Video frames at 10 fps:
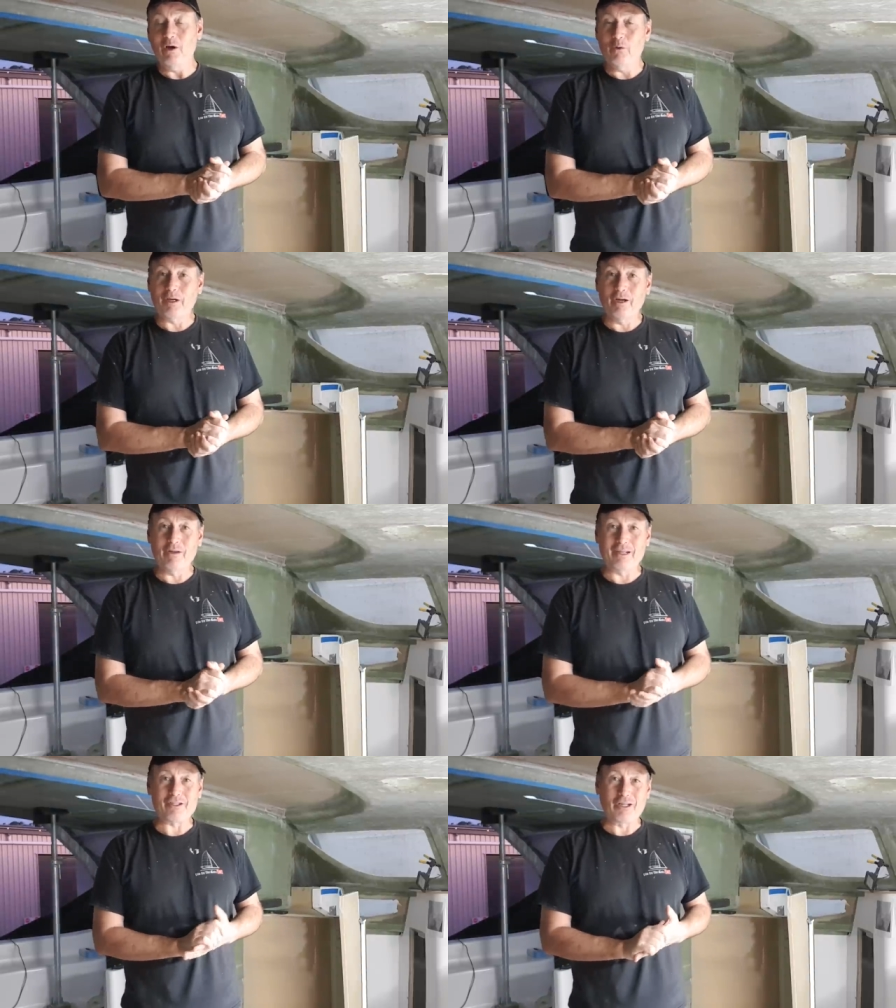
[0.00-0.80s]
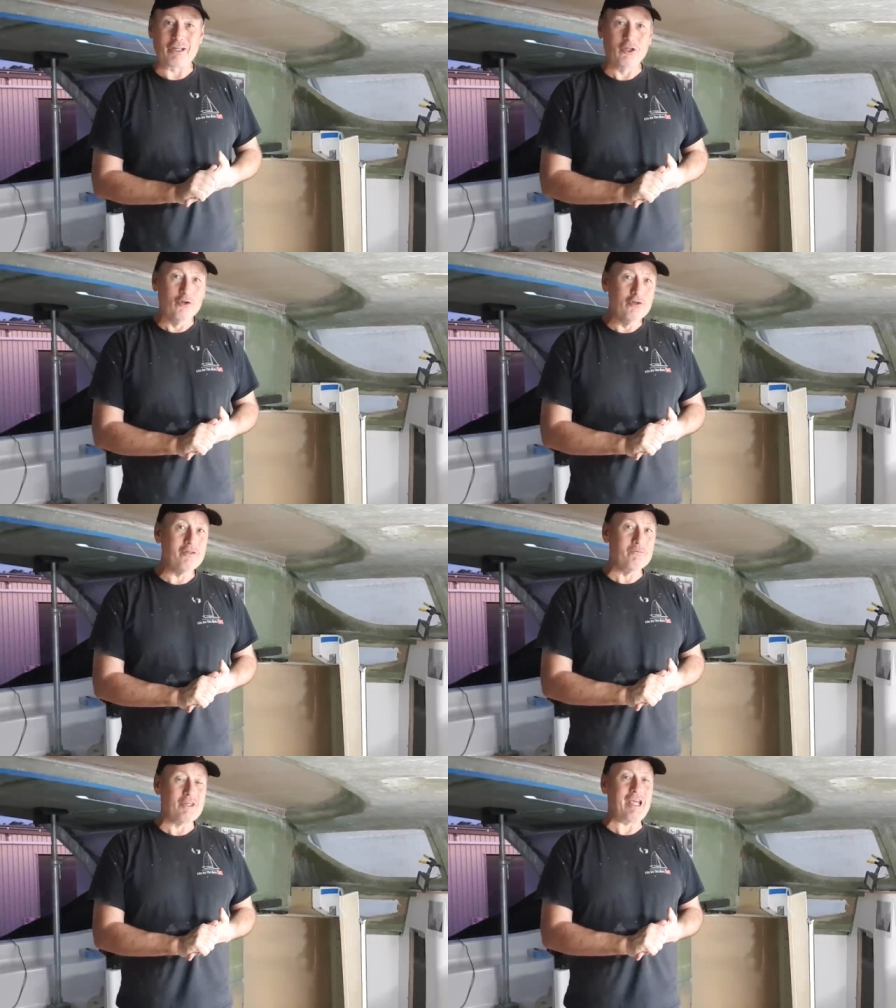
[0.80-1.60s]
We're going to actually glue
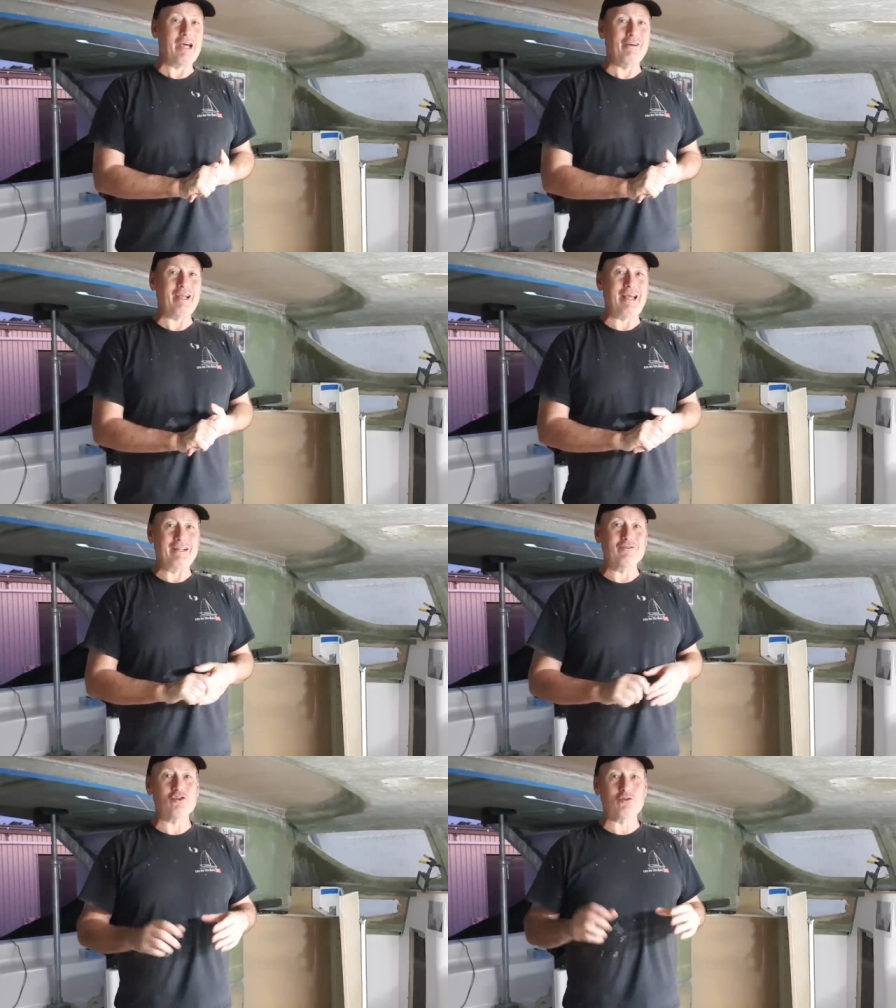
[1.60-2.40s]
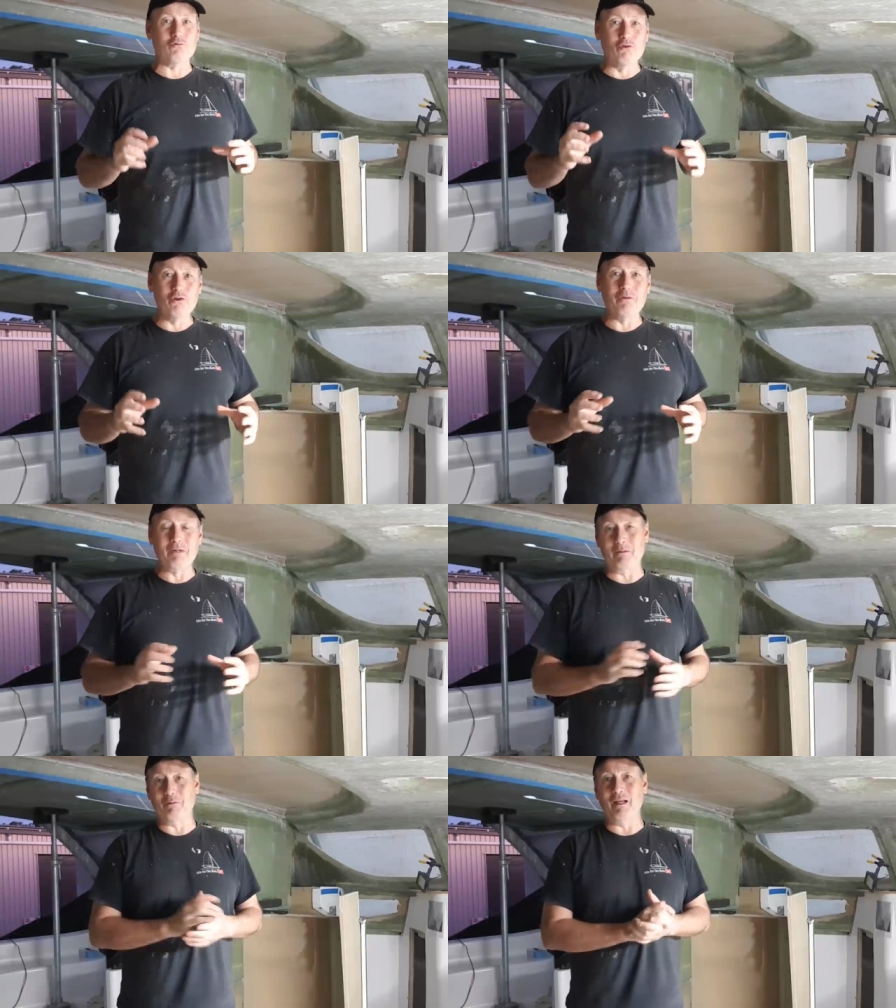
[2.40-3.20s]
them down and screw them
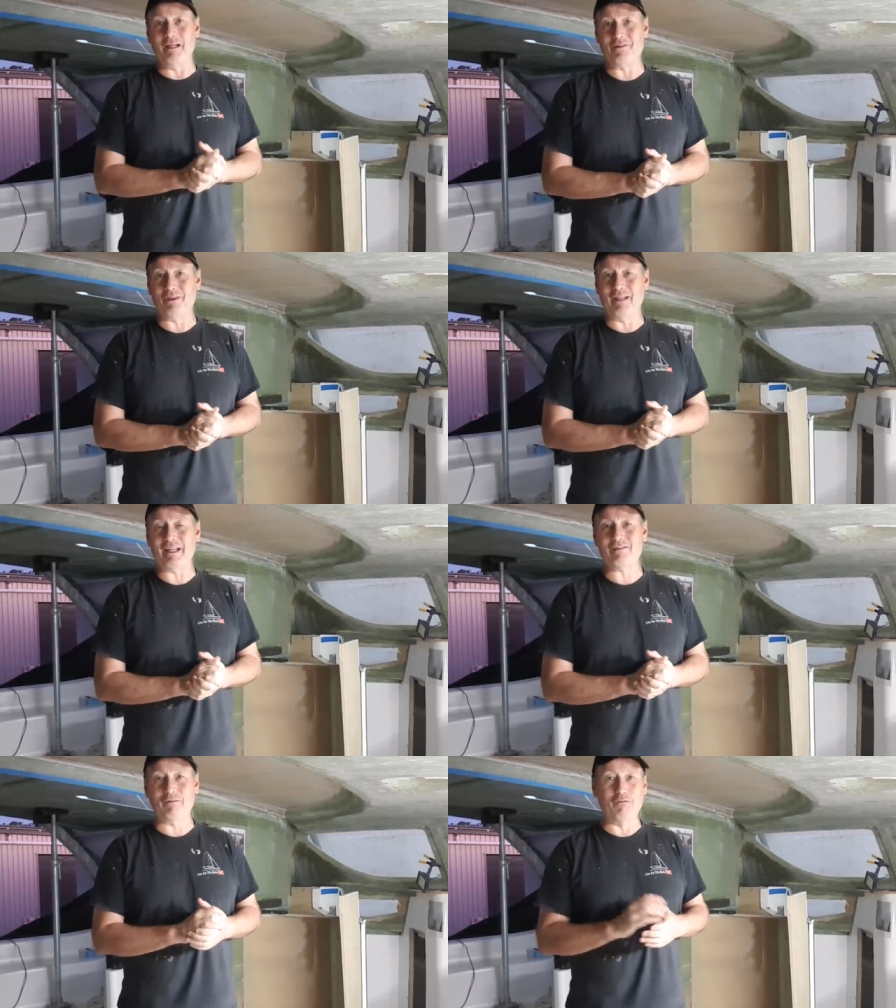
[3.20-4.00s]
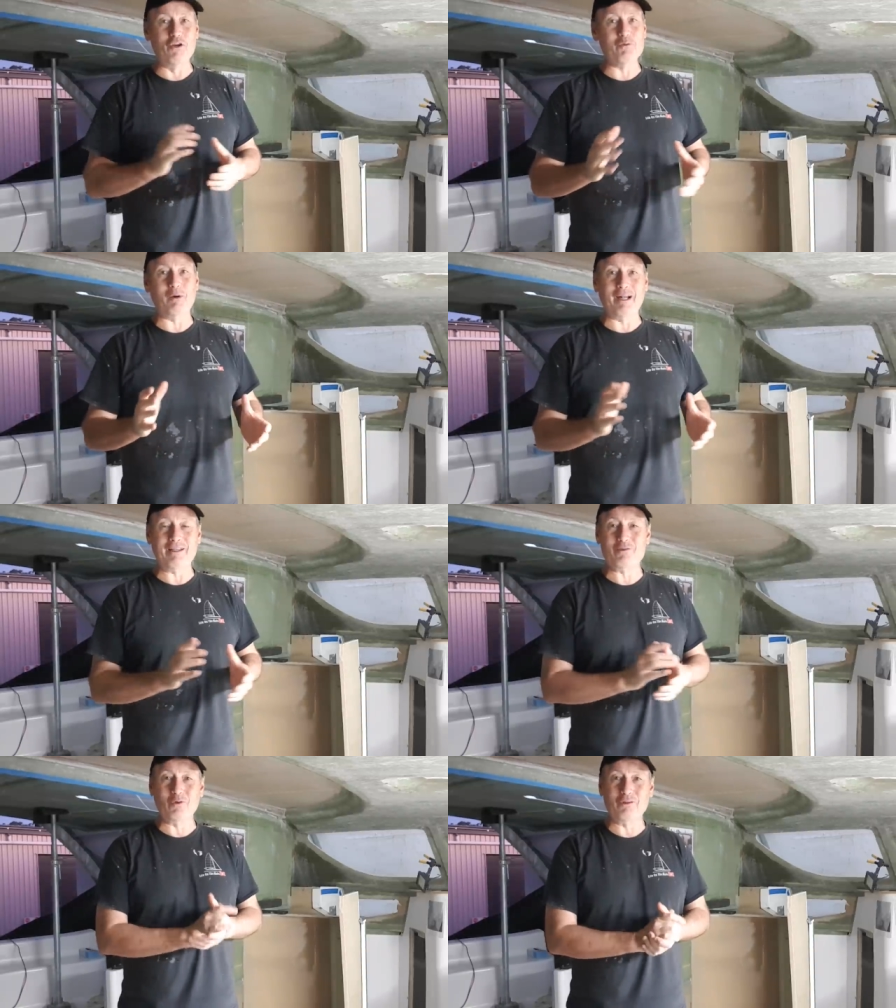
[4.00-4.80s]
into place. So that's the first part of
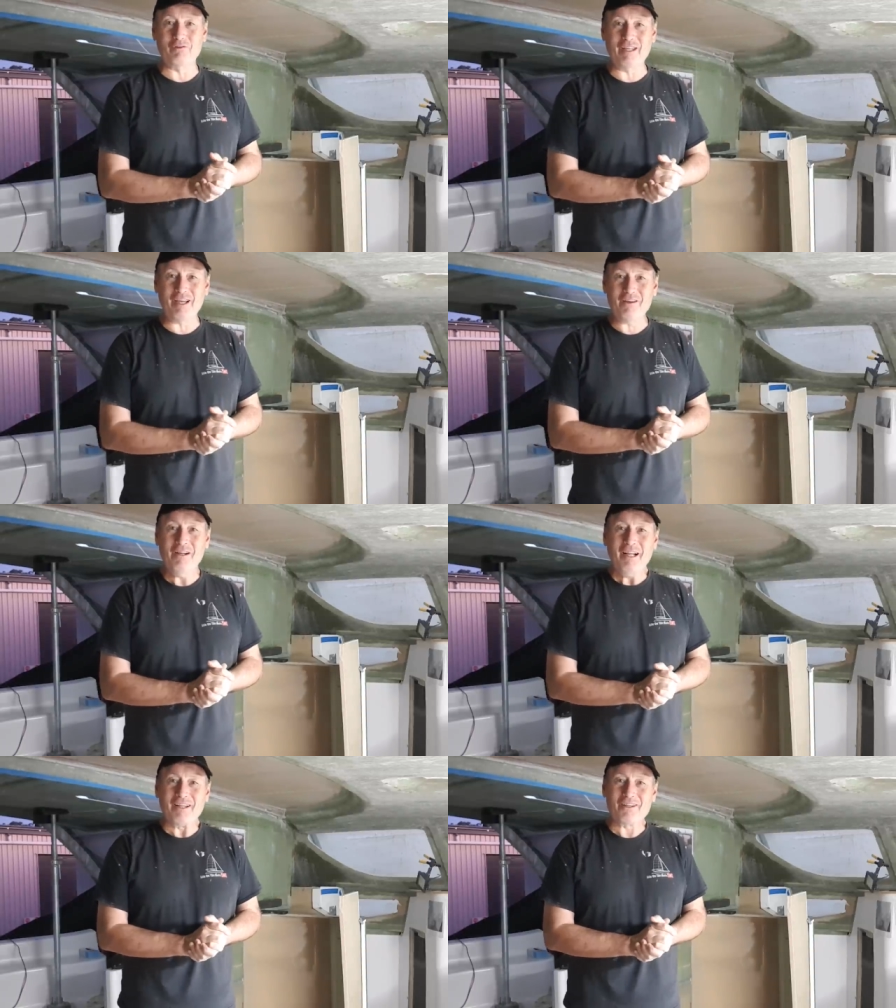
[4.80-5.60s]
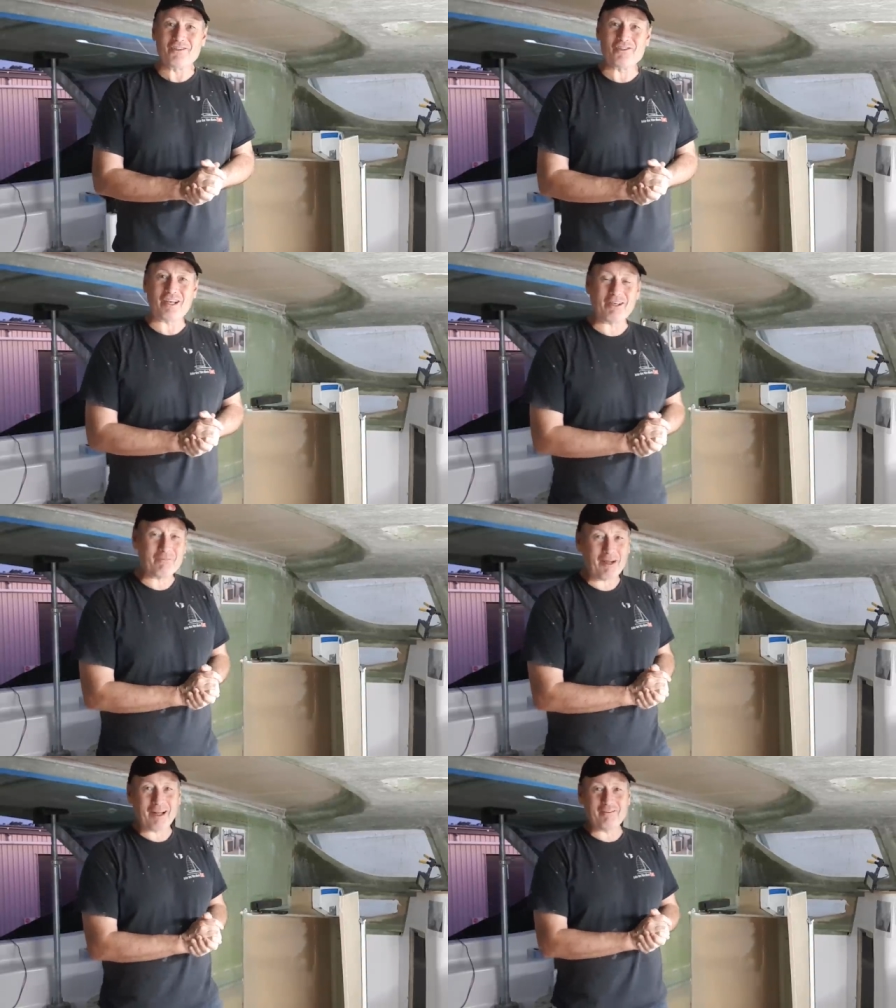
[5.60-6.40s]
this week's video. The second
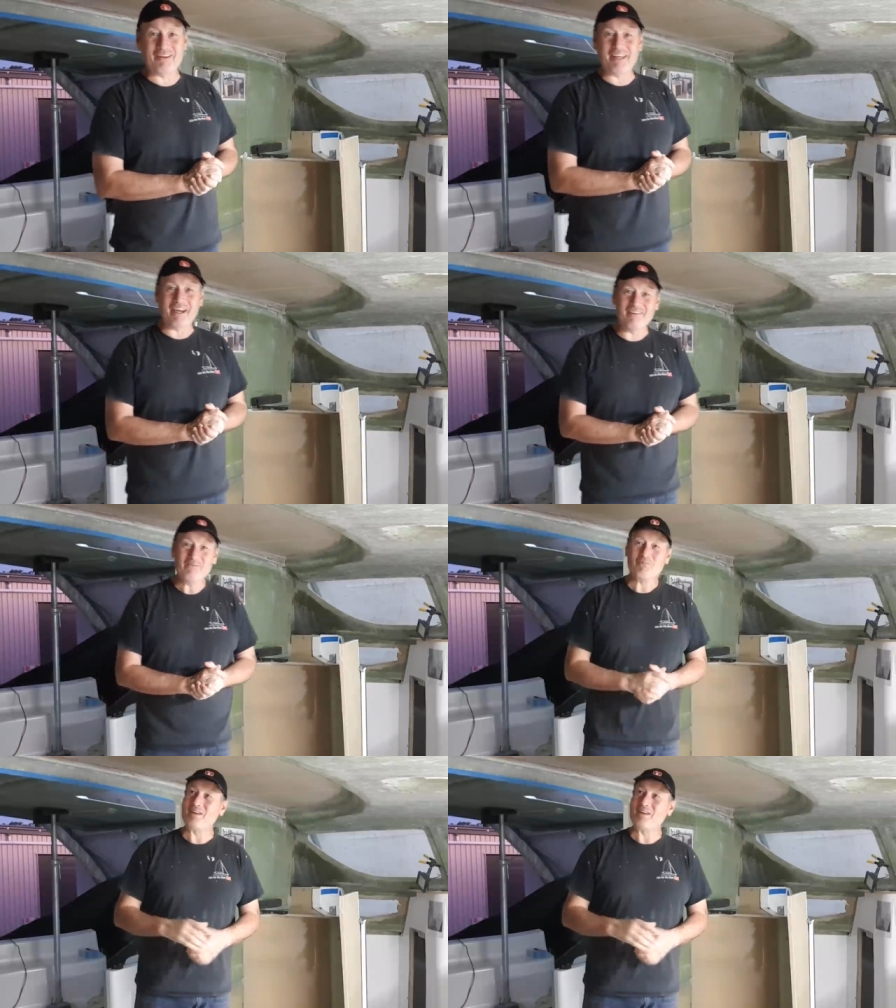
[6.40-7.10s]
part of the video,